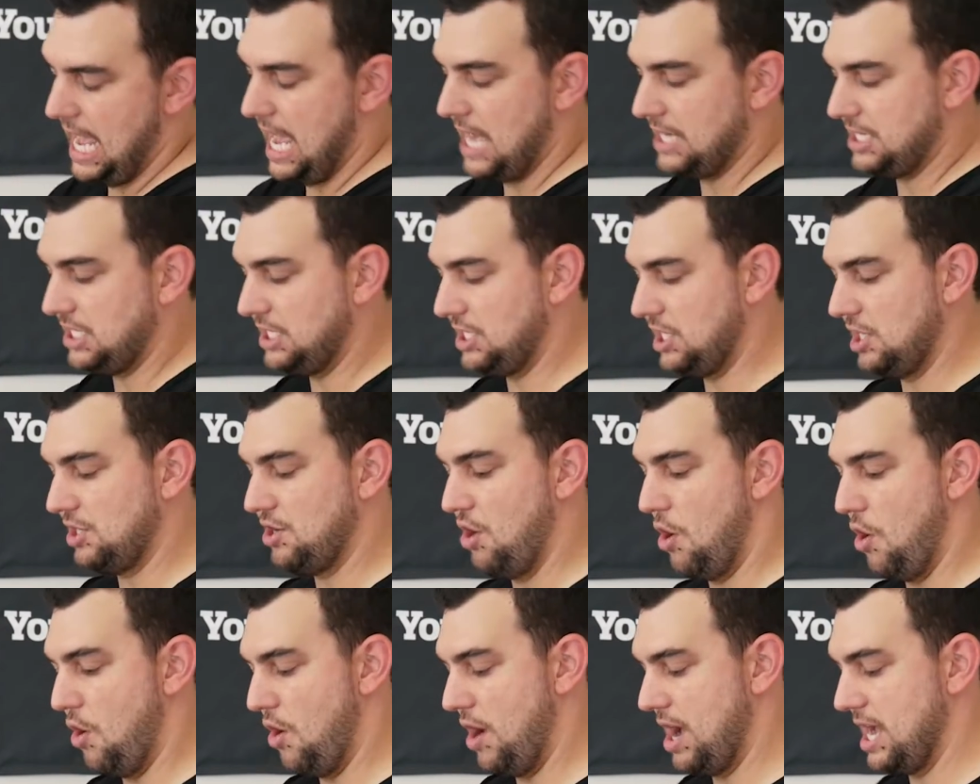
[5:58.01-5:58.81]
just to
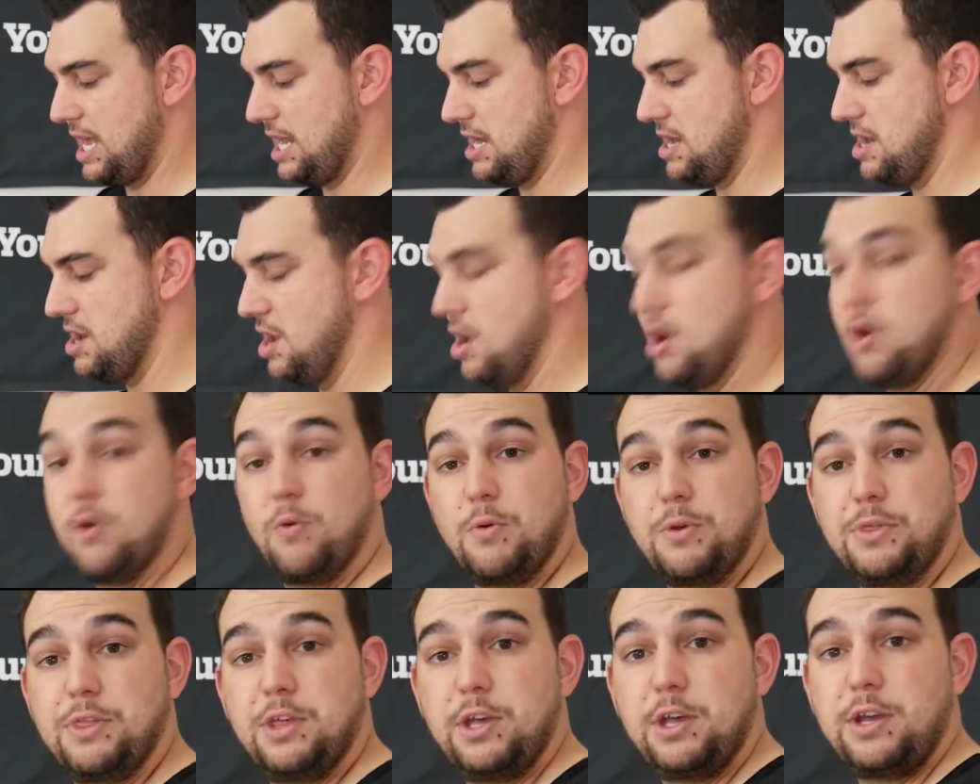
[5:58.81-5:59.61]
tie in
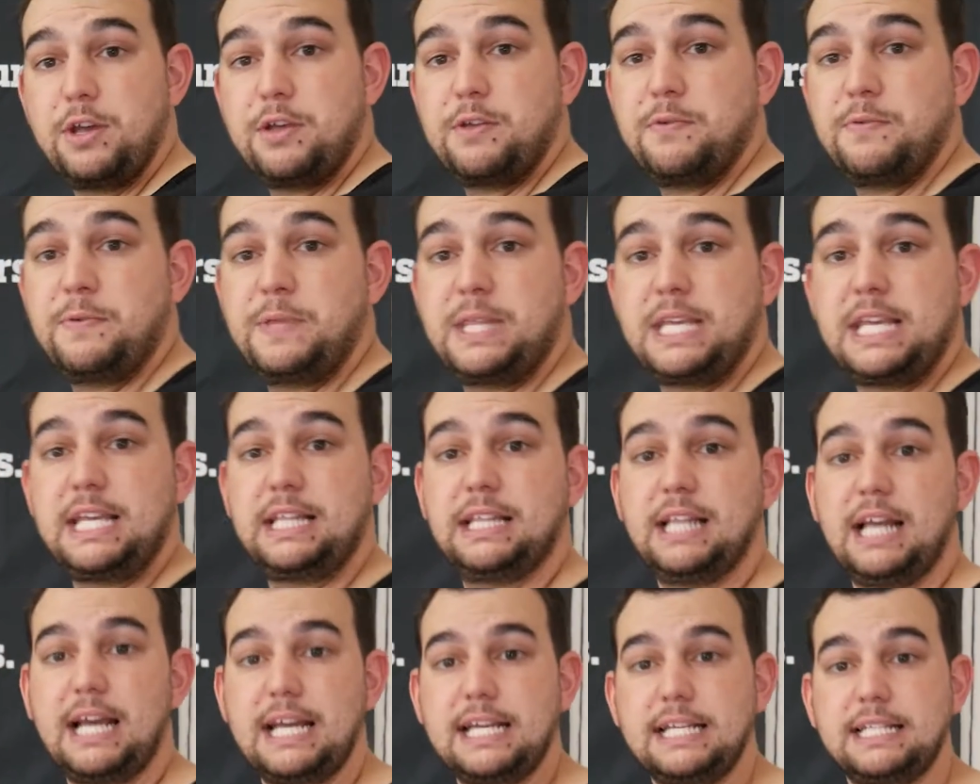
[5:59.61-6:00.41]
with the
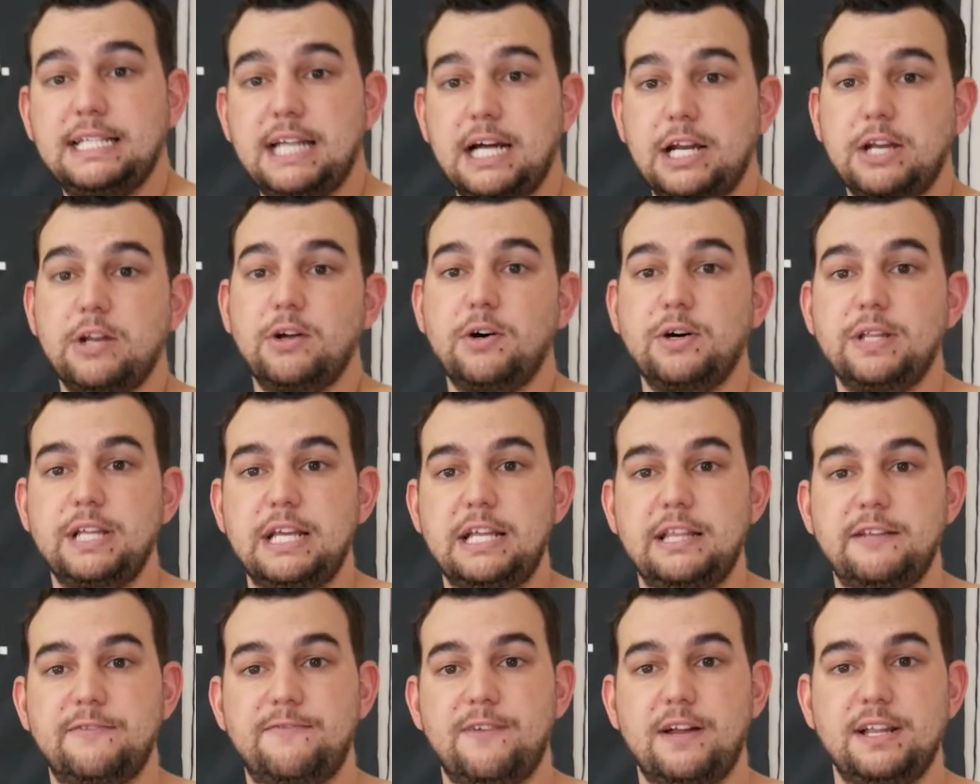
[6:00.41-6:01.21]
inlays done in
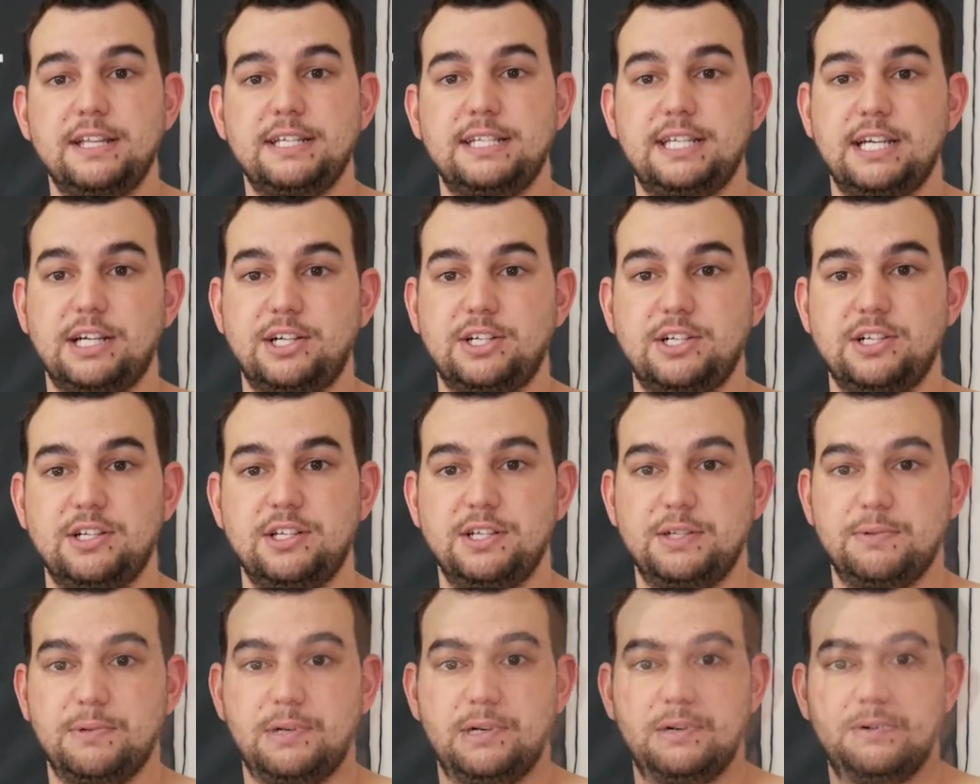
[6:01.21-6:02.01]
the front section
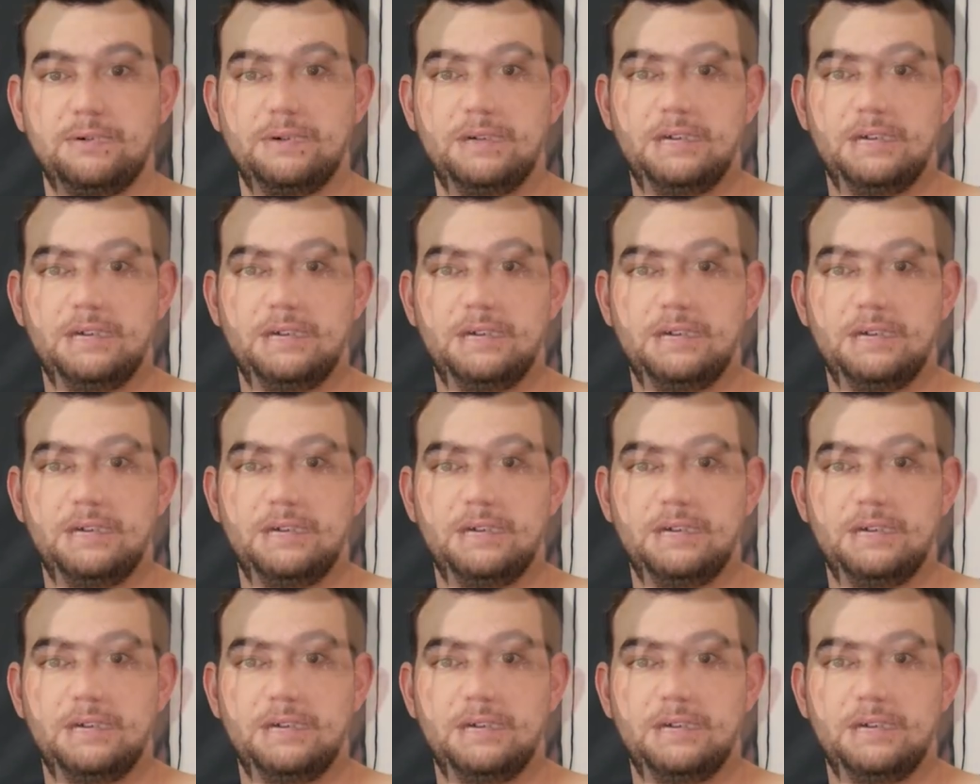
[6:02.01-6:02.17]
as well.